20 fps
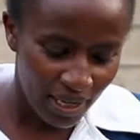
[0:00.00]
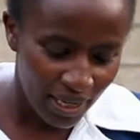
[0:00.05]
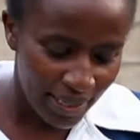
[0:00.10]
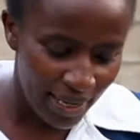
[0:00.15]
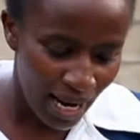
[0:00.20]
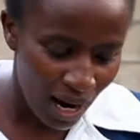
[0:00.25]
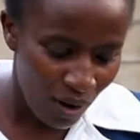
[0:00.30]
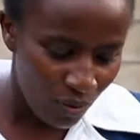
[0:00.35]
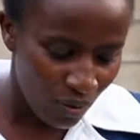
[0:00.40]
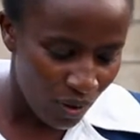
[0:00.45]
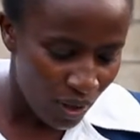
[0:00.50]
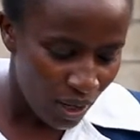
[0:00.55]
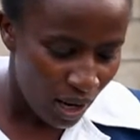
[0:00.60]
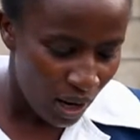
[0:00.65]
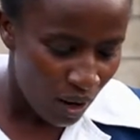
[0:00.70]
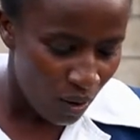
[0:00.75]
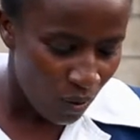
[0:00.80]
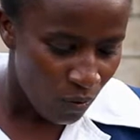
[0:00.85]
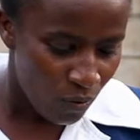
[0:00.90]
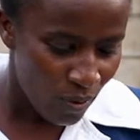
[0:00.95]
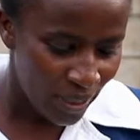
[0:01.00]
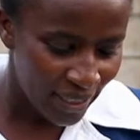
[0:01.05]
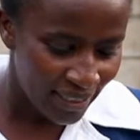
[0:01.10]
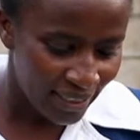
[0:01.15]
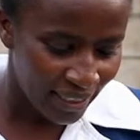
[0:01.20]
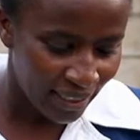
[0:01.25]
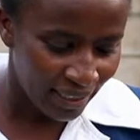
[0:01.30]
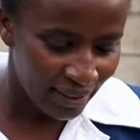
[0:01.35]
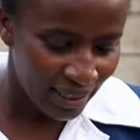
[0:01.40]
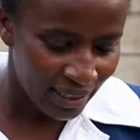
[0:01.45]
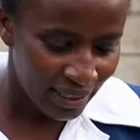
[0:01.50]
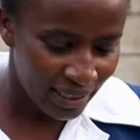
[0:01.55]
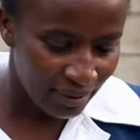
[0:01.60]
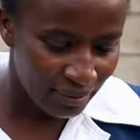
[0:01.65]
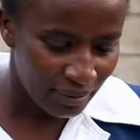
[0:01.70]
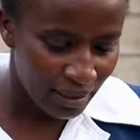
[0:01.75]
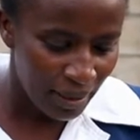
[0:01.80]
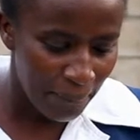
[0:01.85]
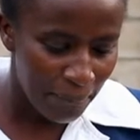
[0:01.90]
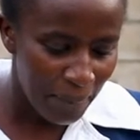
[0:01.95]
Now, we say that
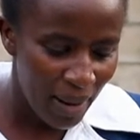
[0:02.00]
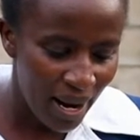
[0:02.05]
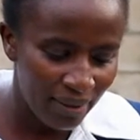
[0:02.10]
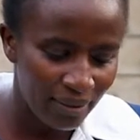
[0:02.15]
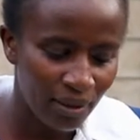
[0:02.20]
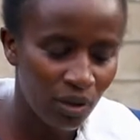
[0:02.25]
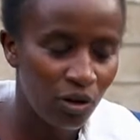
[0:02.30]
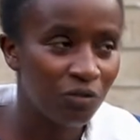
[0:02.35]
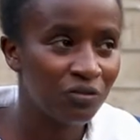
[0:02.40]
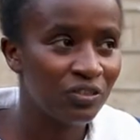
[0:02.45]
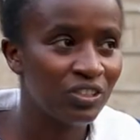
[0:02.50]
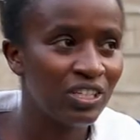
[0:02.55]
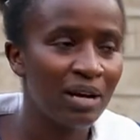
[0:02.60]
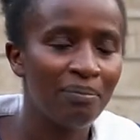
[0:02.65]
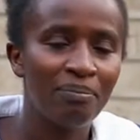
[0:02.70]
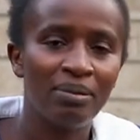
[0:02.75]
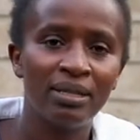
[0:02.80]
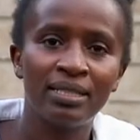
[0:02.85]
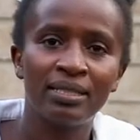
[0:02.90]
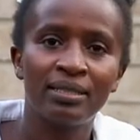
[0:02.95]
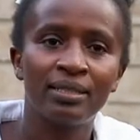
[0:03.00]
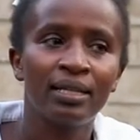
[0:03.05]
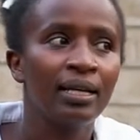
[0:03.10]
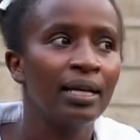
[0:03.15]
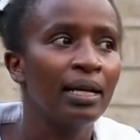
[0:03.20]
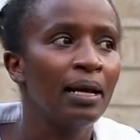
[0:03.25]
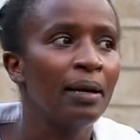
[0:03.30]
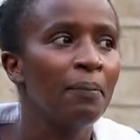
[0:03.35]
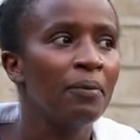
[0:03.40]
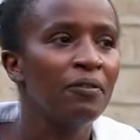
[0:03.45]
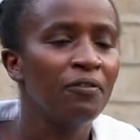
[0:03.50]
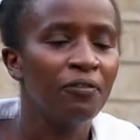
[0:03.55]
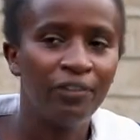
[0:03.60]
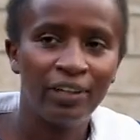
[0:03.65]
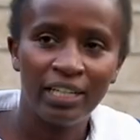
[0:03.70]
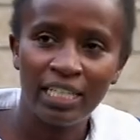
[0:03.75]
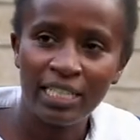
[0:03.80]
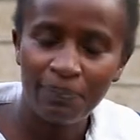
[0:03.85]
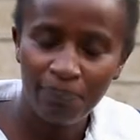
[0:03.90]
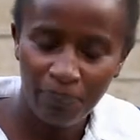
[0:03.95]
the mother of Jabez
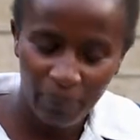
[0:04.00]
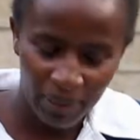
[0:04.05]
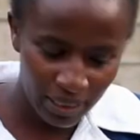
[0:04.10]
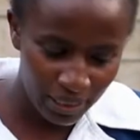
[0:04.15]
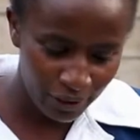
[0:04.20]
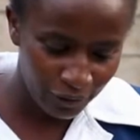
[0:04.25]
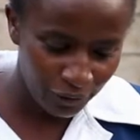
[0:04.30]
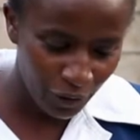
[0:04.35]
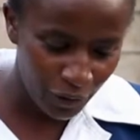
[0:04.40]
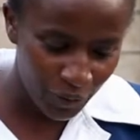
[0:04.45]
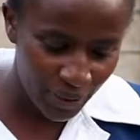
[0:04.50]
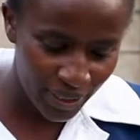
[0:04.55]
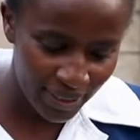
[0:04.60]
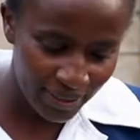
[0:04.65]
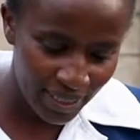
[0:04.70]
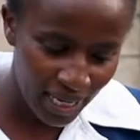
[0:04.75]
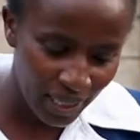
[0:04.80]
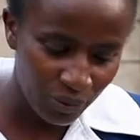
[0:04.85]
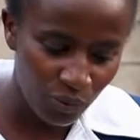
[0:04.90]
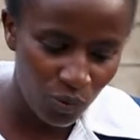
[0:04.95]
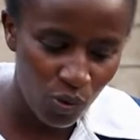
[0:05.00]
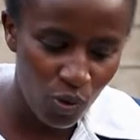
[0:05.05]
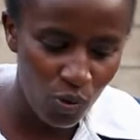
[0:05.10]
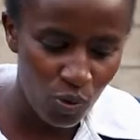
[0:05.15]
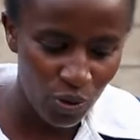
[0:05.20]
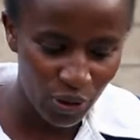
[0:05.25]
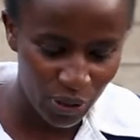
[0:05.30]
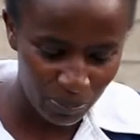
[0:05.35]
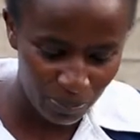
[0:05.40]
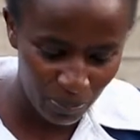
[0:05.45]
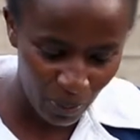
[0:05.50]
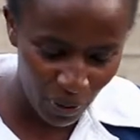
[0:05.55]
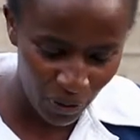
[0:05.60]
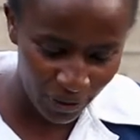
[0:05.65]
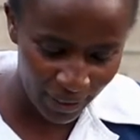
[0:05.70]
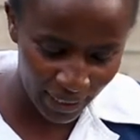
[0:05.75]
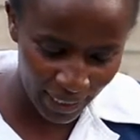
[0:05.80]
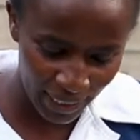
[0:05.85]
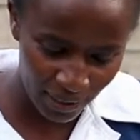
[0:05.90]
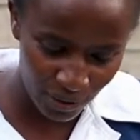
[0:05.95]
feels pity for his son who was
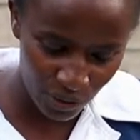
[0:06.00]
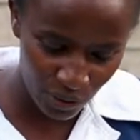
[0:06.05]
born in